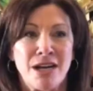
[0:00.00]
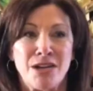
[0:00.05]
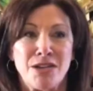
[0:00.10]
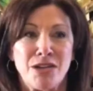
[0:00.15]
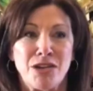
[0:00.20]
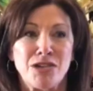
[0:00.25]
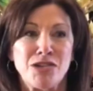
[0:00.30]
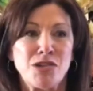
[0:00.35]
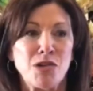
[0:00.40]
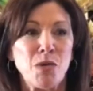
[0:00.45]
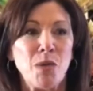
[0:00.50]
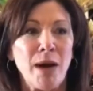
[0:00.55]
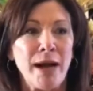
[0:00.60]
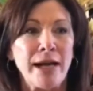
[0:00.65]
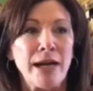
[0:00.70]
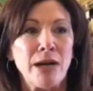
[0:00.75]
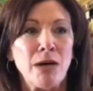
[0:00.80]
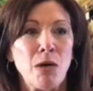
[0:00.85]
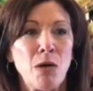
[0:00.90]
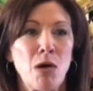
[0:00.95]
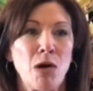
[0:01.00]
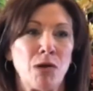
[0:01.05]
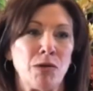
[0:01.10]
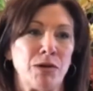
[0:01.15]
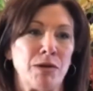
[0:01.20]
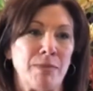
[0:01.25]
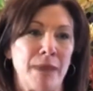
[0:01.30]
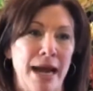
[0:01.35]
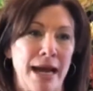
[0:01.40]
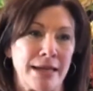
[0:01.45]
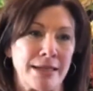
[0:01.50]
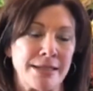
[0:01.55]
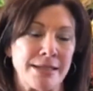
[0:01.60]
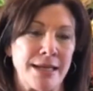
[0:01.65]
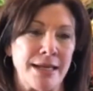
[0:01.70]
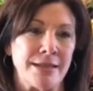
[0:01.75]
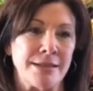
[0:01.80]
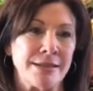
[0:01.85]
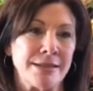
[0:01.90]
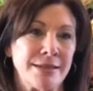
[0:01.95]
Those awaiting courtroom
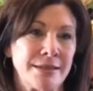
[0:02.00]
access.